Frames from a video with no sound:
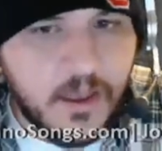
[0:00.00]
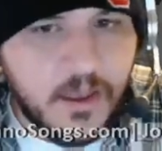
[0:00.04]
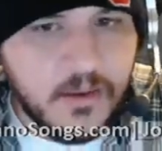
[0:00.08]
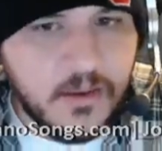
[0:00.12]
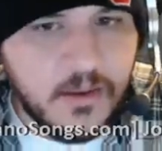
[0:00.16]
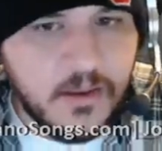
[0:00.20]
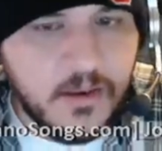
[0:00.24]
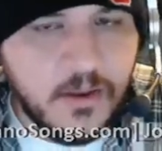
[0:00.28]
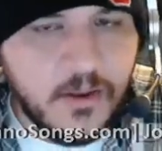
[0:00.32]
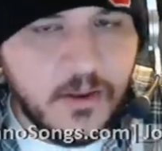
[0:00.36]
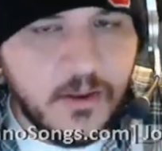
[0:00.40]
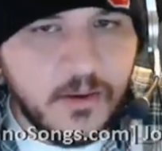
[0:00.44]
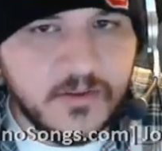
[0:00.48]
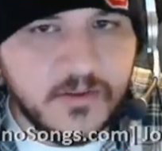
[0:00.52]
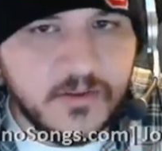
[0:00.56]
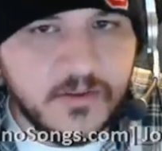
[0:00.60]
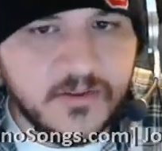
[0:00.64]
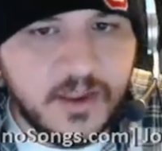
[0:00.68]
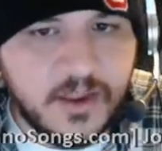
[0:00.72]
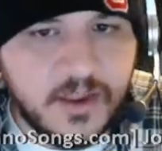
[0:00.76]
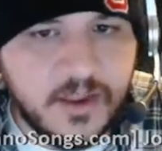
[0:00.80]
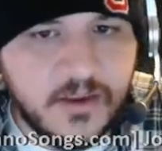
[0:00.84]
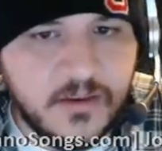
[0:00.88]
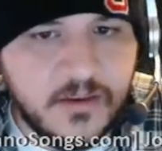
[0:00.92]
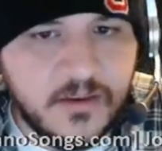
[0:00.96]
No, because
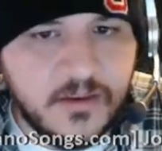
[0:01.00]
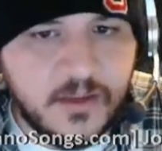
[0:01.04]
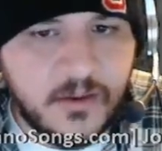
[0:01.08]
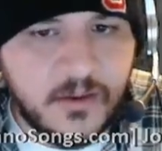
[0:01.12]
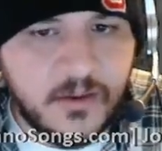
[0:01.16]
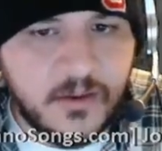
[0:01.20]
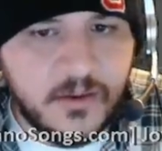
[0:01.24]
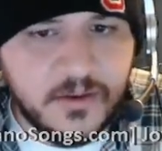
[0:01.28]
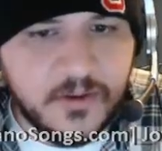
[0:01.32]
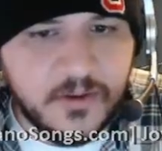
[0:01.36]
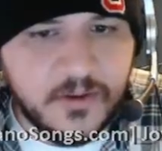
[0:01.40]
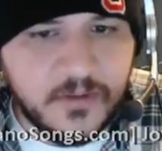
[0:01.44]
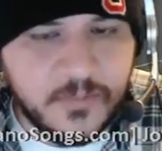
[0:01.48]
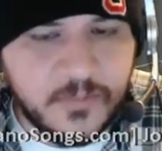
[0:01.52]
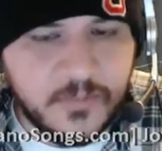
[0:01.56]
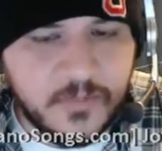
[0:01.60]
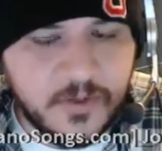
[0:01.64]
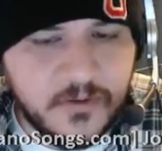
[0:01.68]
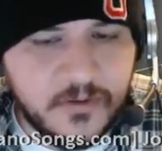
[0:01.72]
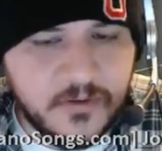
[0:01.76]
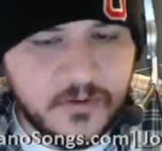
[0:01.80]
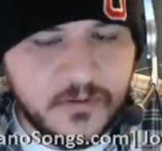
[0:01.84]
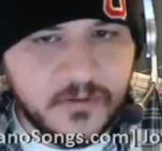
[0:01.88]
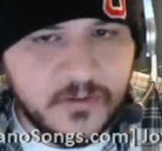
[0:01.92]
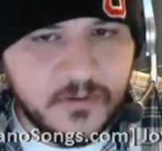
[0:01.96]
I don't think those
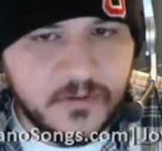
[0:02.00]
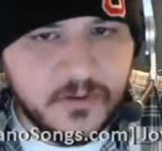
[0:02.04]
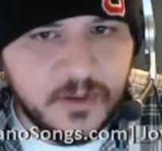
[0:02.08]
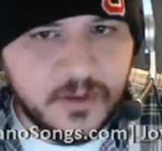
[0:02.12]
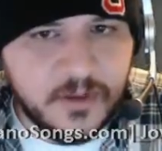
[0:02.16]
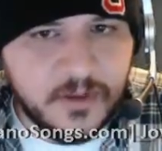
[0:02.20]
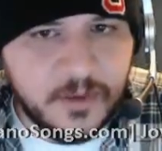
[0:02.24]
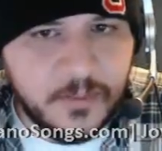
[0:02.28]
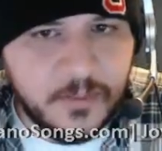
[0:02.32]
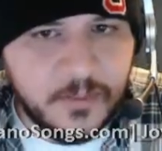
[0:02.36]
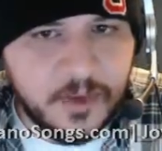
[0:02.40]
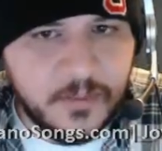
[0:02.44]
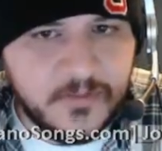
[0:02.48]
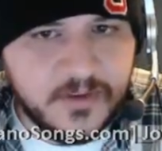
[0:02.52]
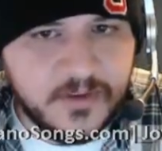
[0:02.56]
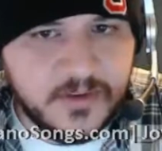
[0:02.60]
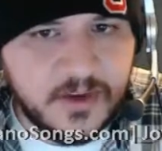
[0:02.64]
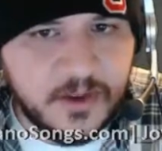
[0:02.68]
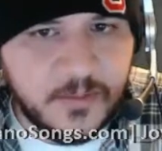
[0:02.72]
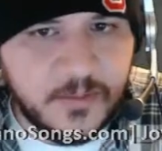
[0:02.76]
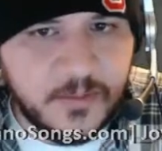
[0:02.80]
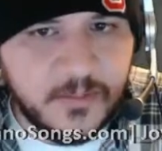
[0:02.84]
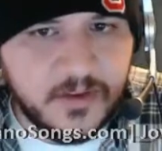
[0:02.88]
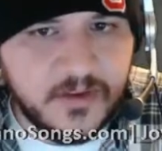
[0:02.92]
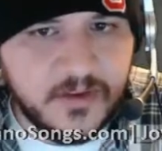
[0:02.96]
parachutes are going to land me upside
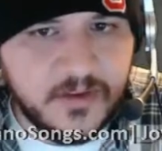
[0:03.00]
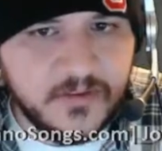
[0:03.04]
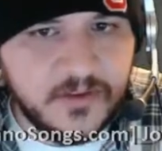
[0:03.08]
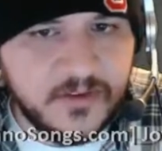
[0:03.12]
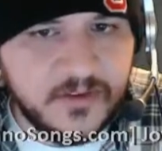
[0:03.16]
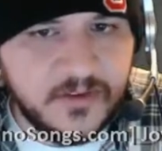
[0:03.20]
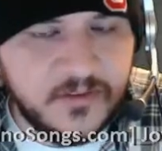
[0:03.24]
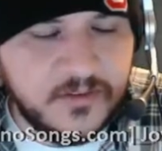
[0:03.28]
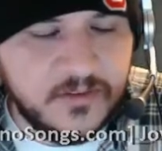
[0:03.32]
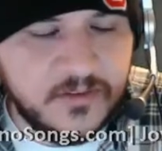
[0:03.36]
down because